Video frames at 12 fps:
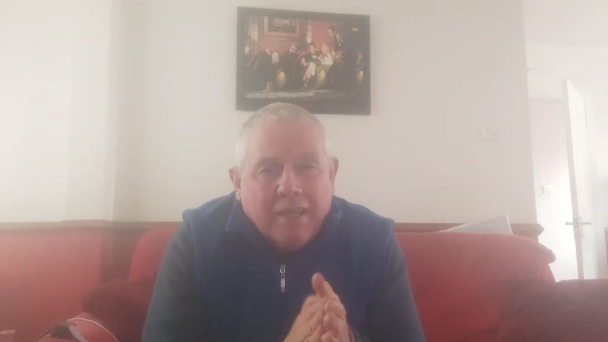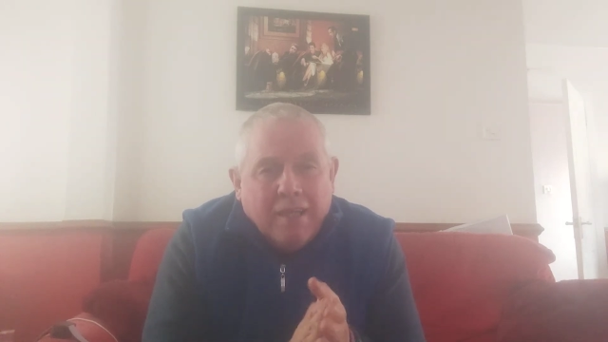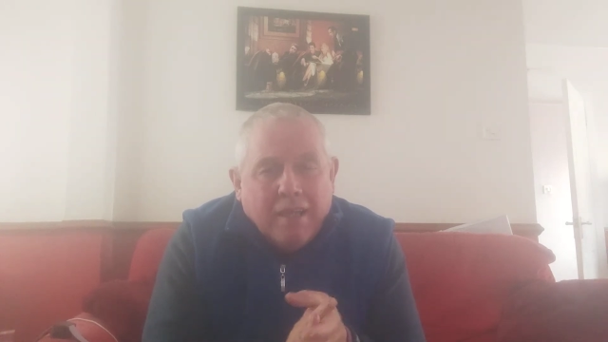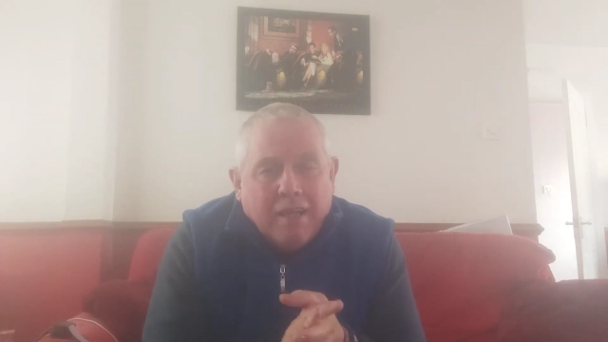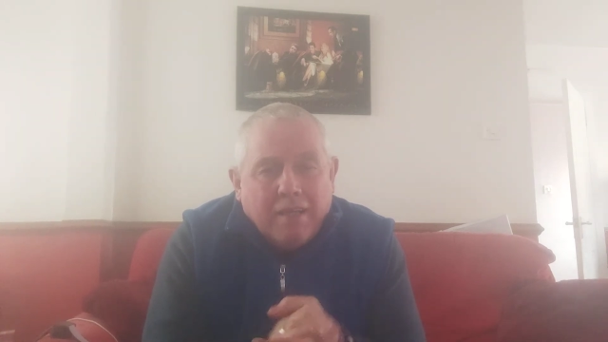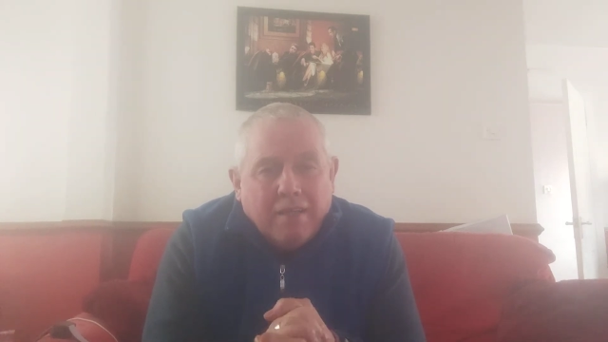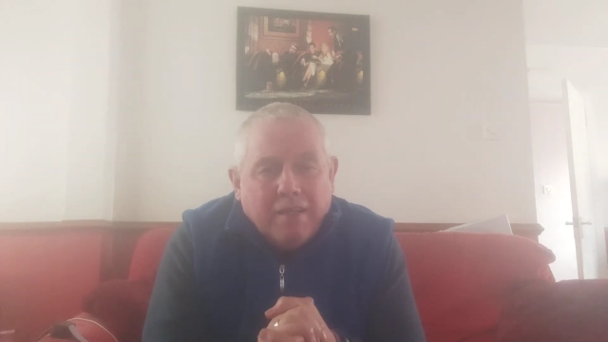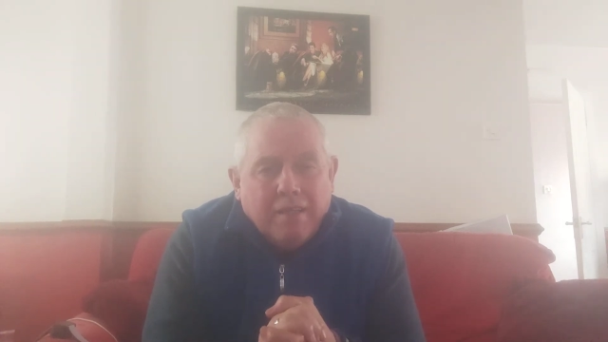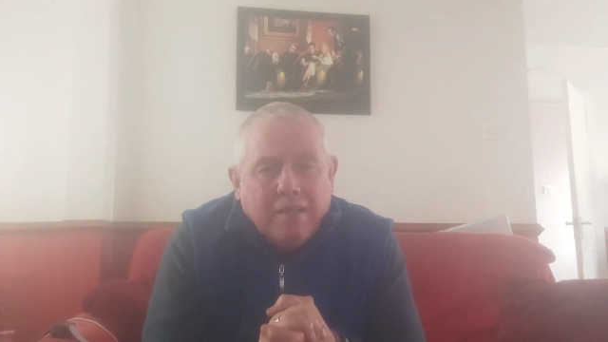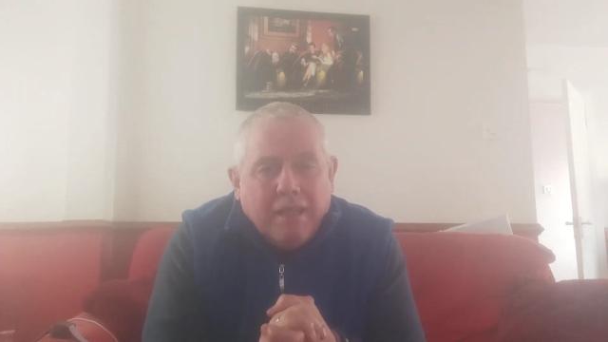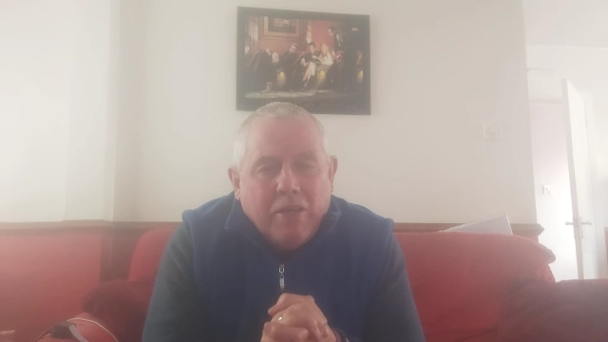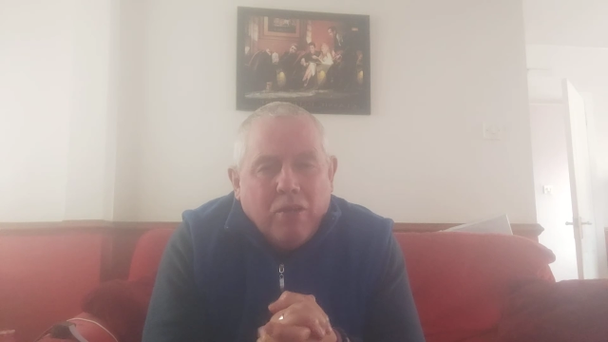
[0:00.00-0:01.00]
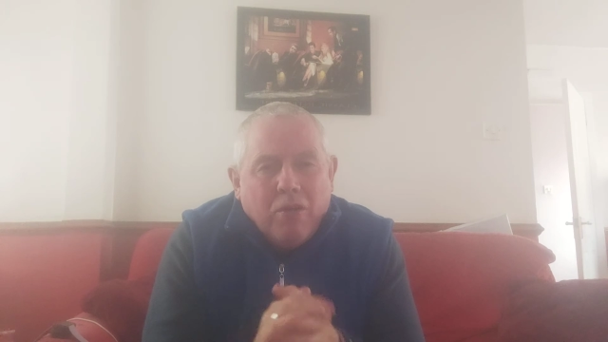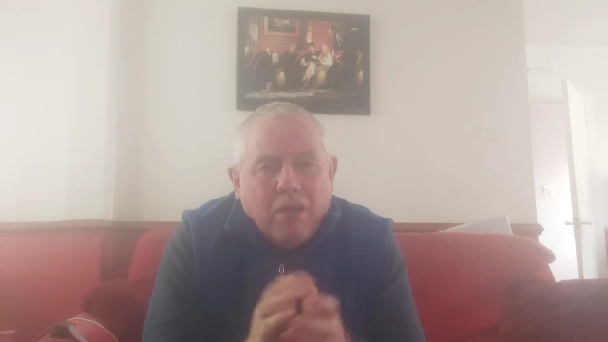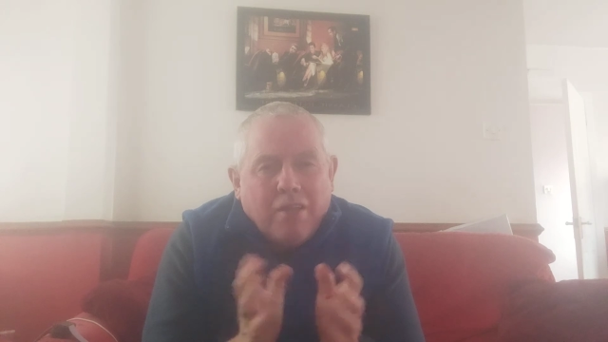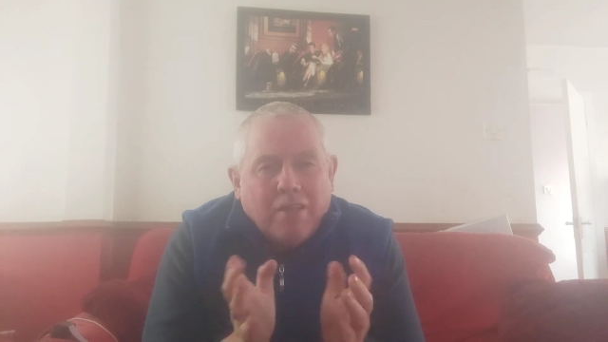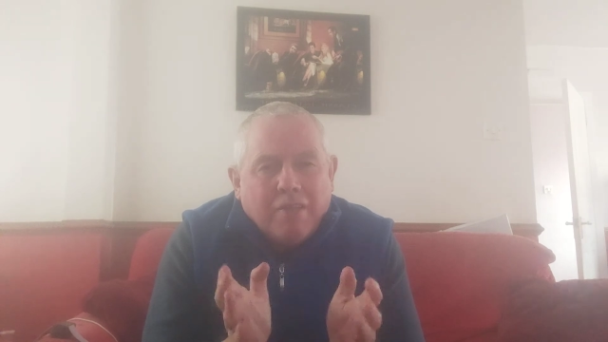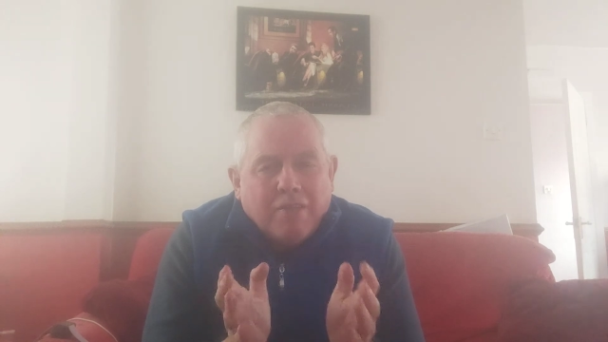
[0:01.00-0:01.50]
and they all
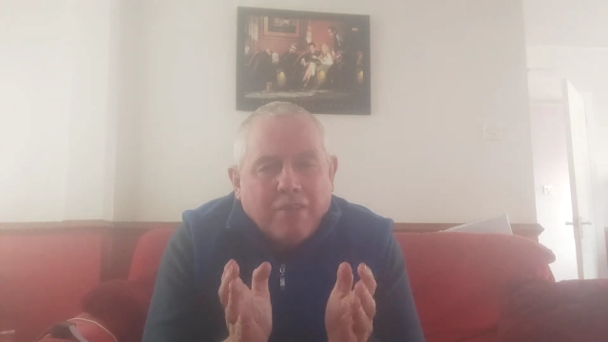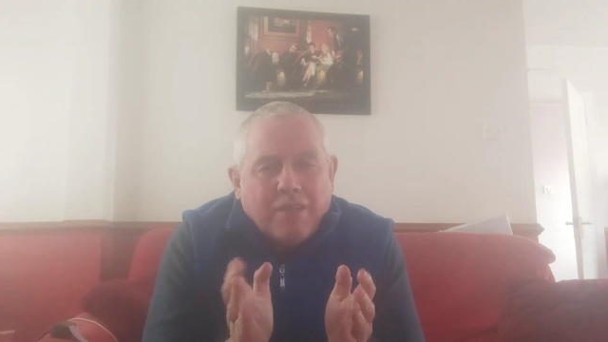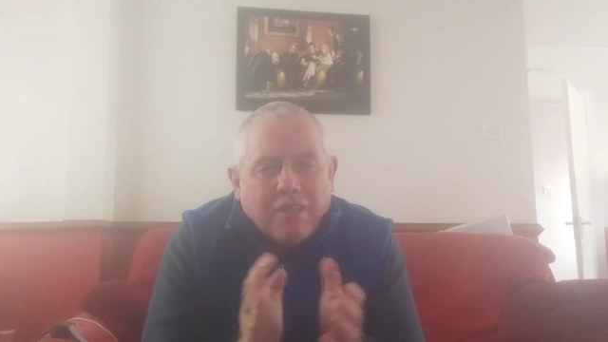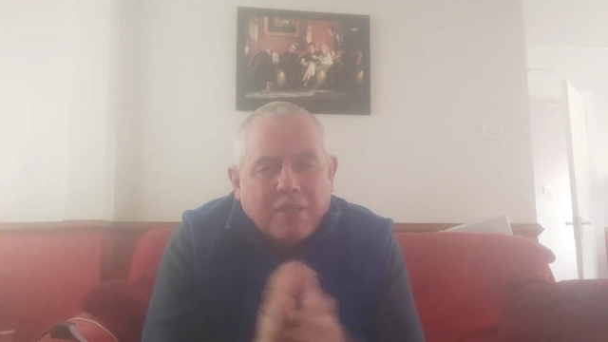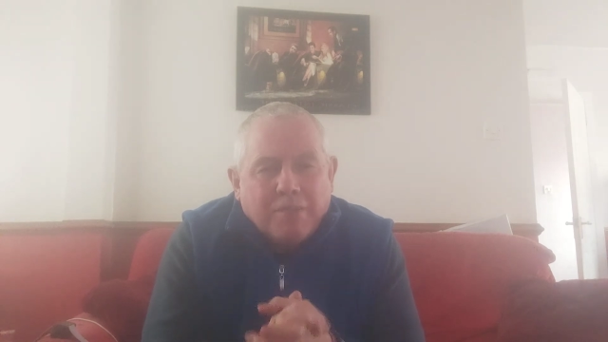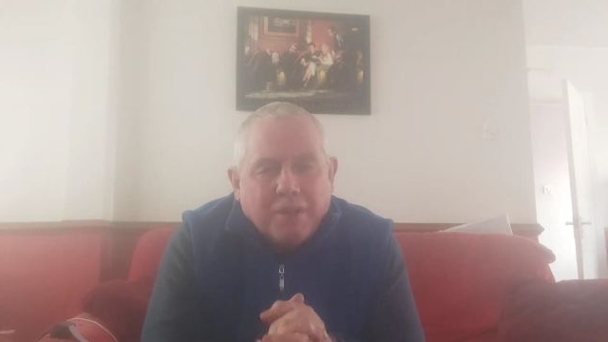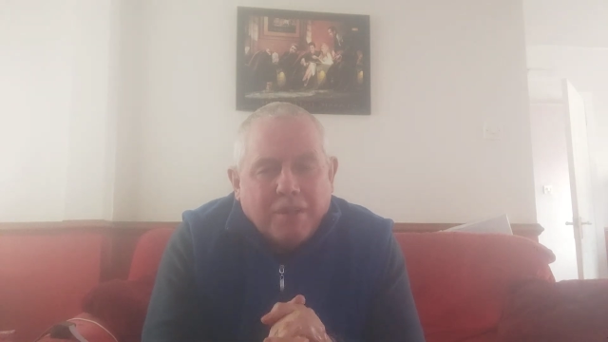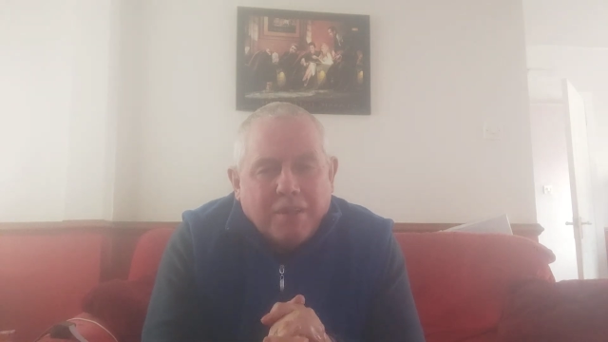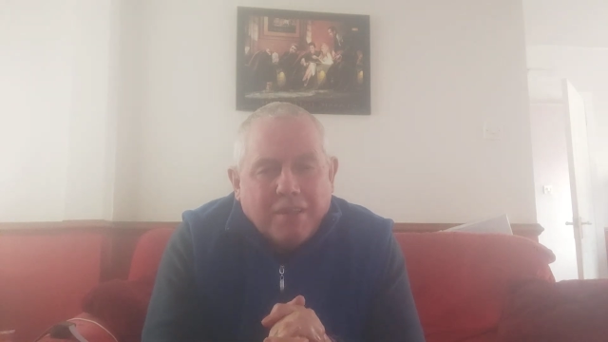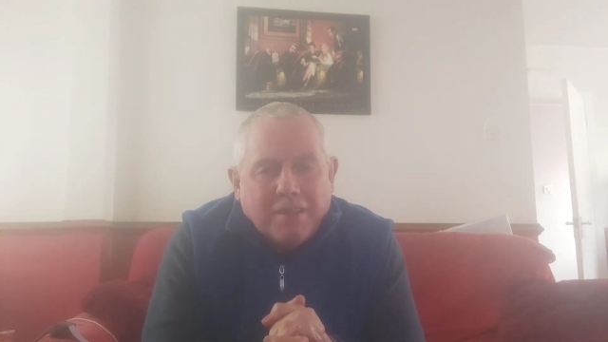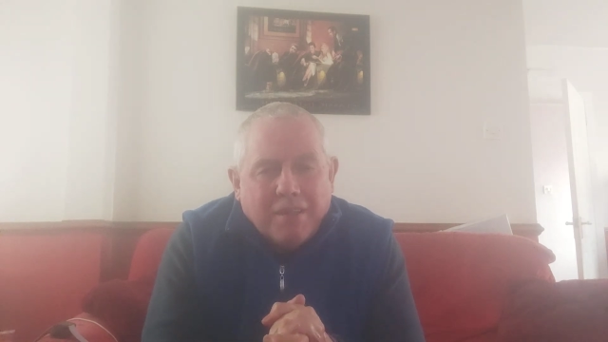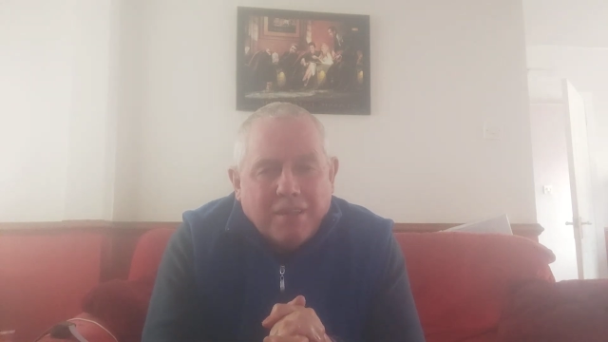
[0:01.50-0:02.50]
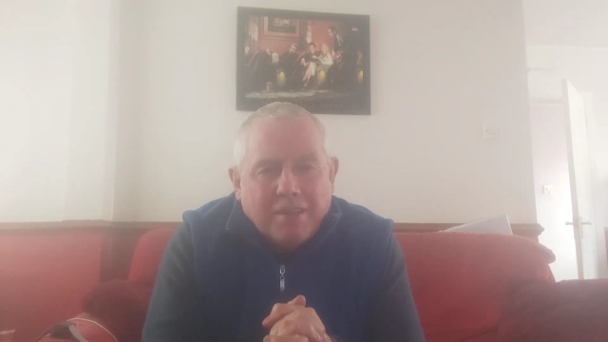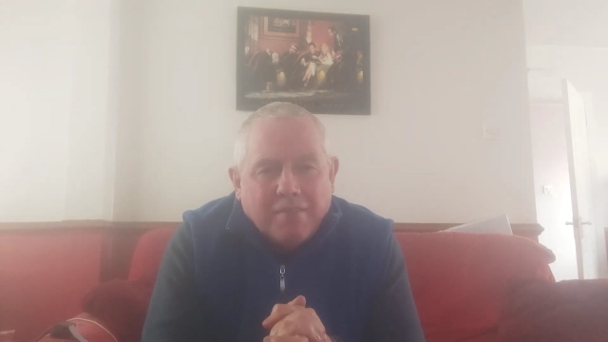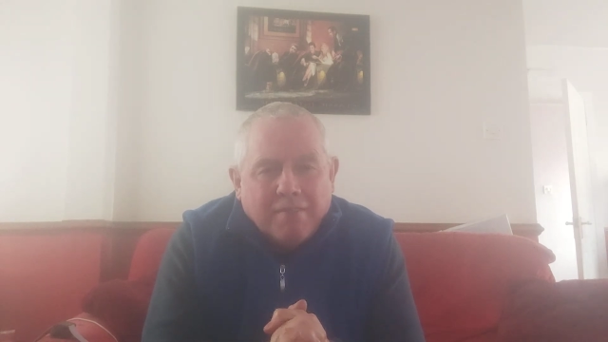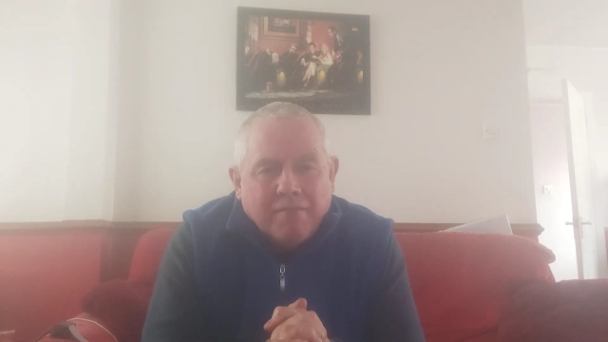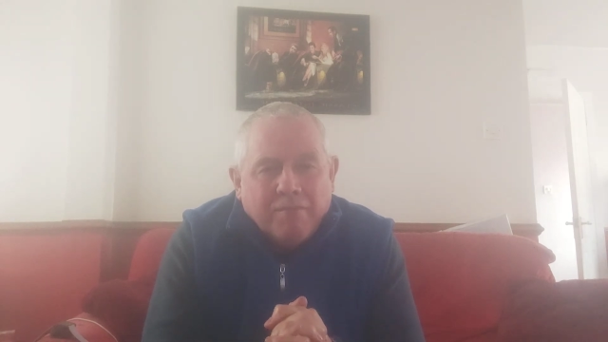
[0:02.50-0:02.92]
had different experiences.